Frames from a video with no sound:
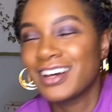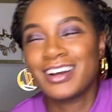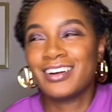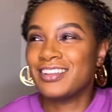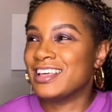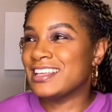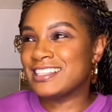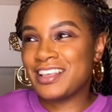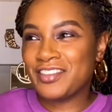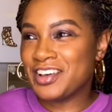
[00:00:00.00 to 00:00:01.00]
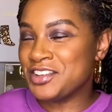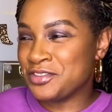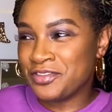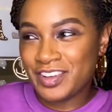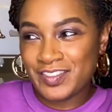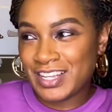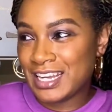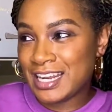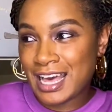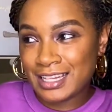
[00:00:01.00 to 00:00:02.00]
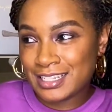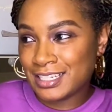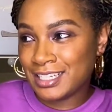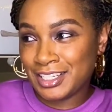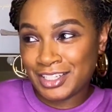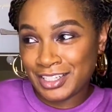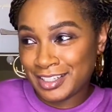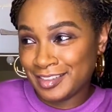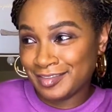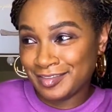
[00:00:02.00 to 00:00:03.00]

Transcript: Are they $715 look good?